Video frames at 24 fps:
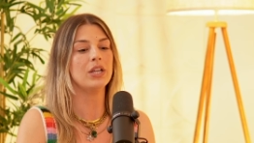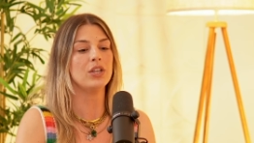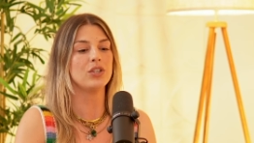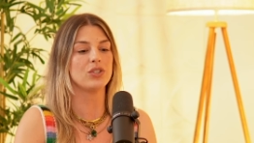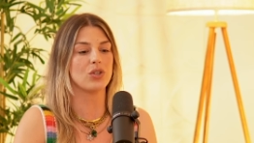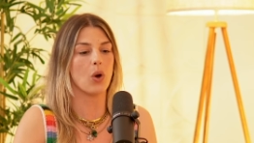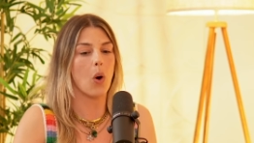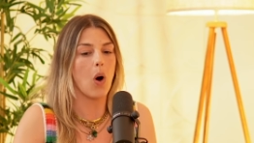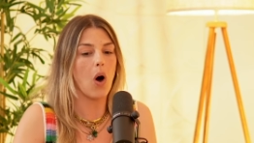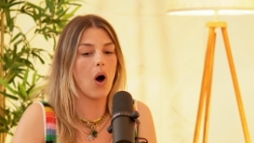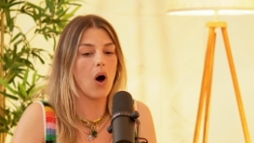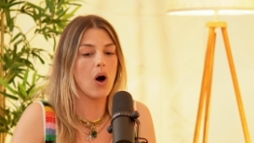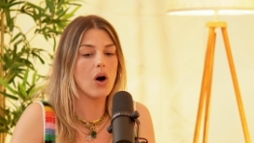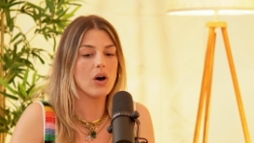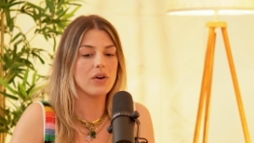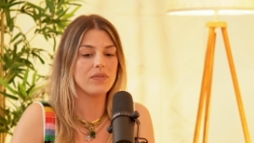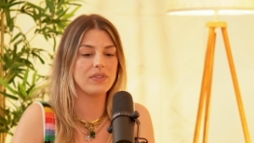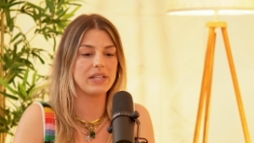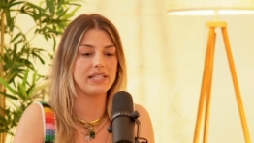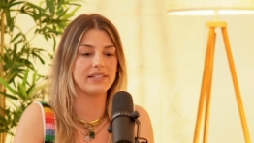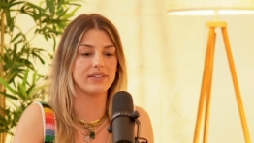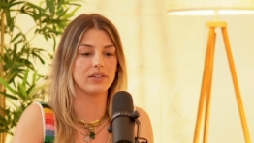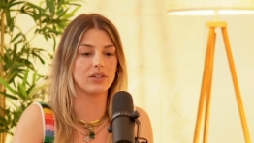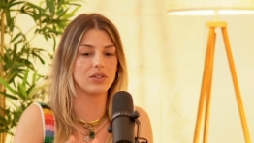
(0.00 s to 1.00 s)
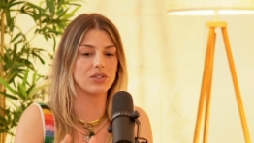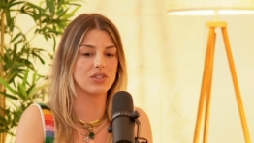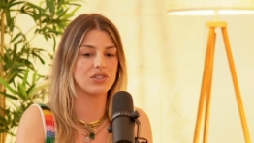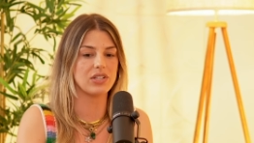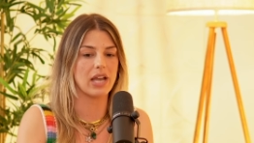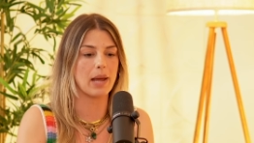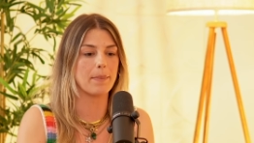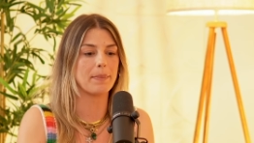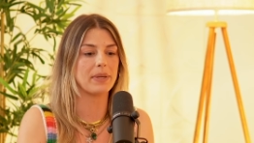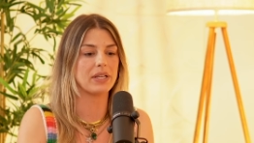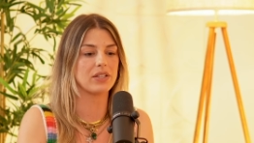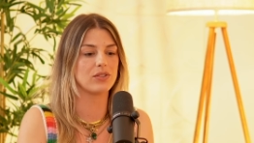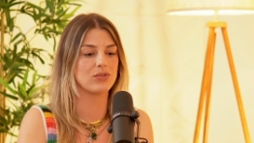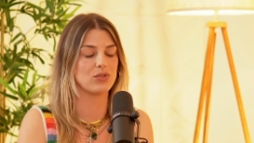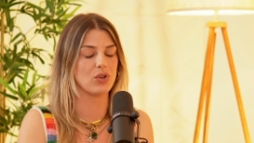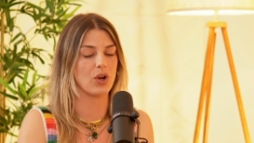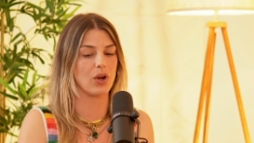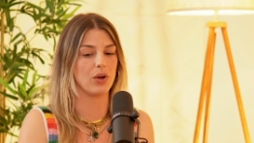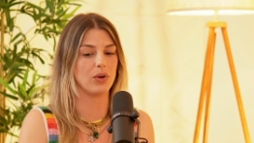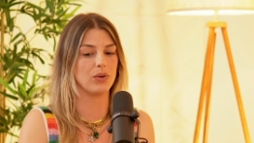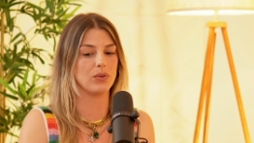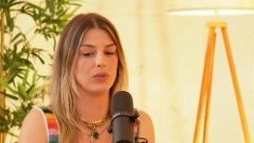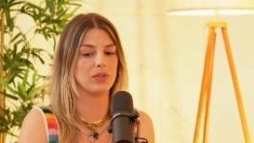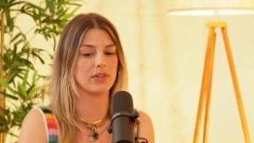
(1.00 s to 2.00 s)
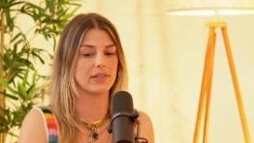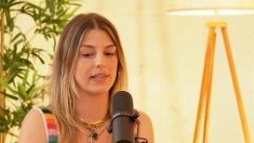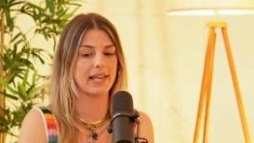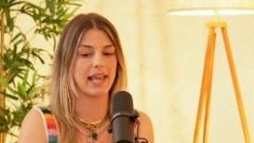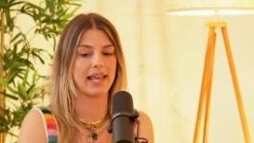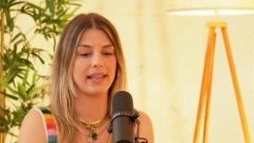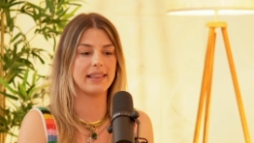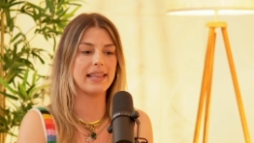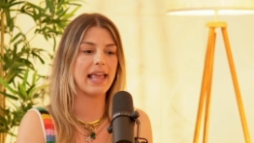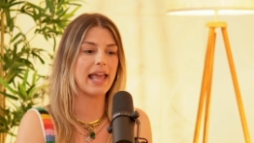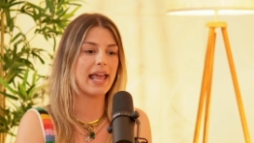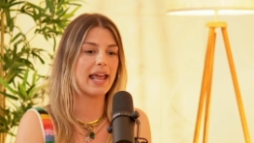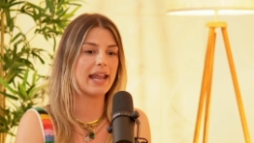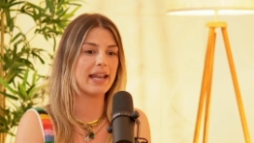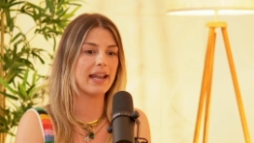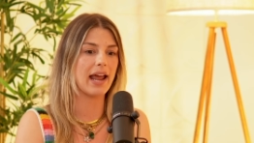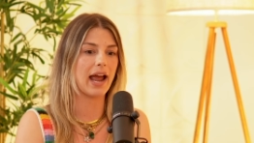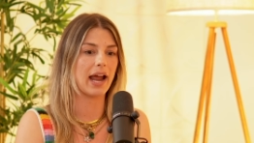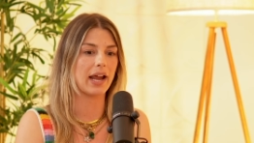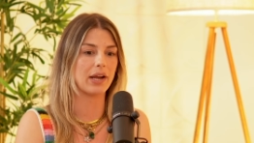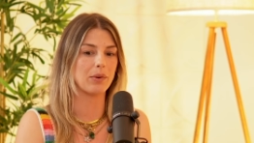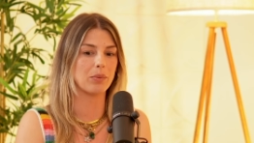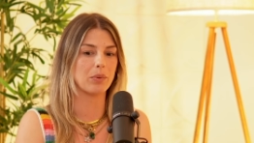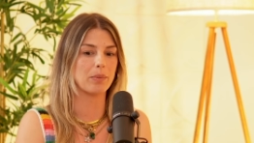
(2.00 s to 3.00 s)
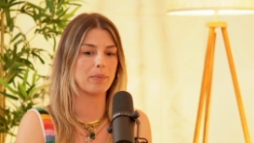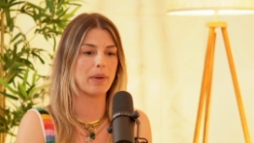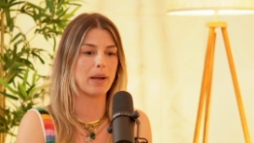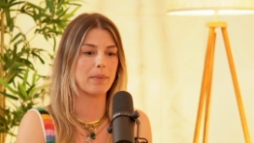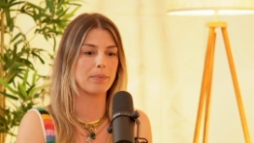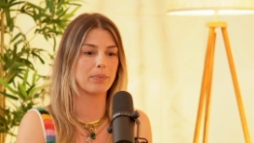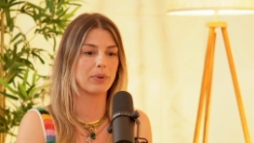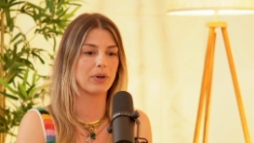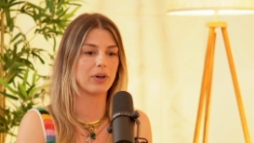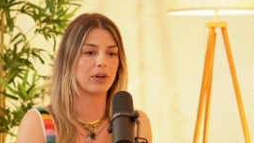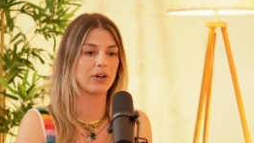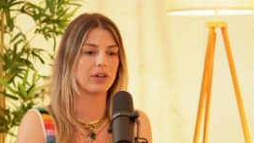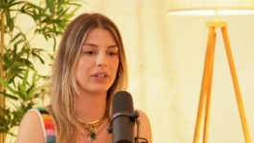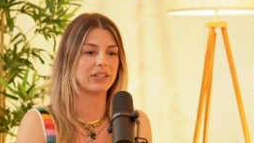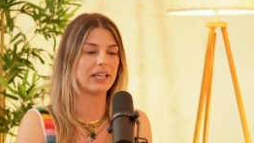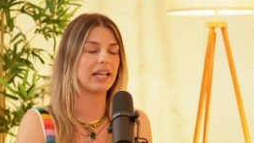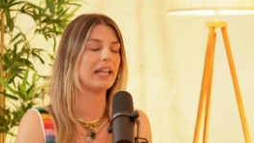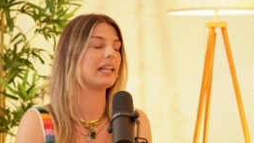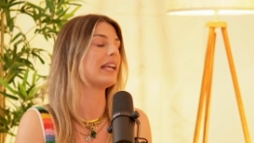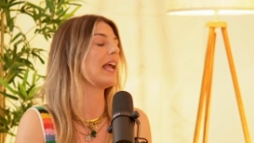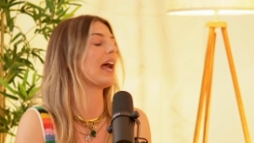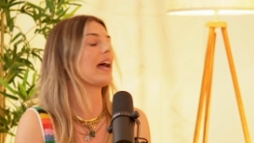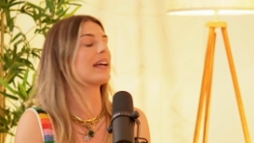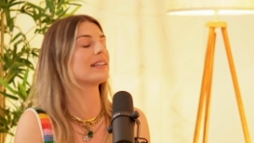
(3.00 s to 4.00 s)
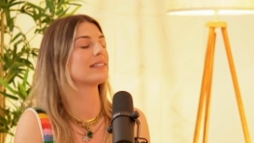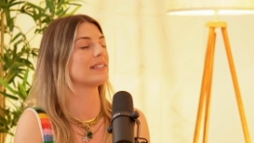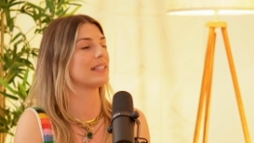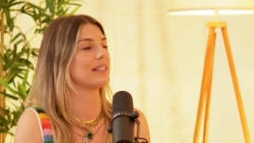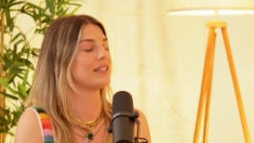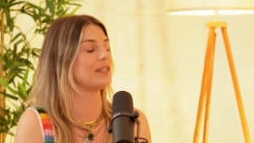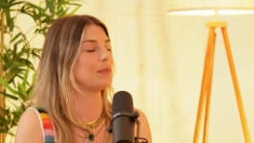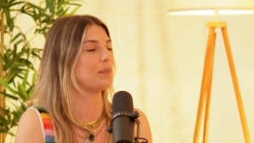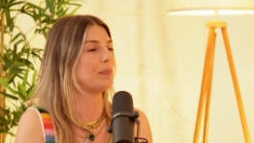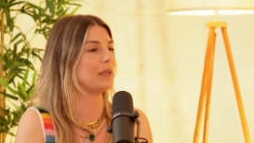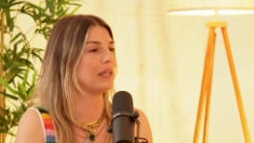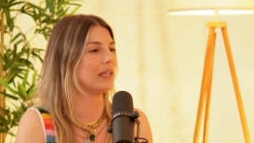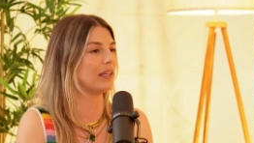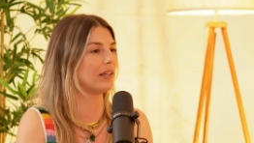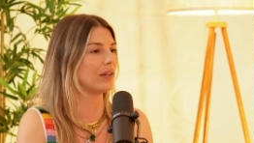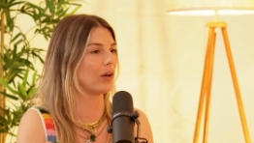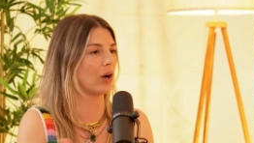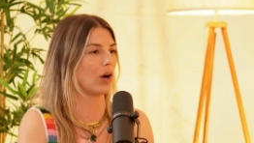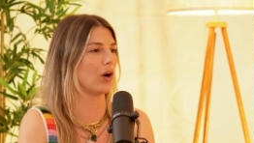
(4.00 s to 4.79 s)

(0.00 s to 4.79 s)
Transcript: So all of these little stepping stones. And then I remember getting asked to speak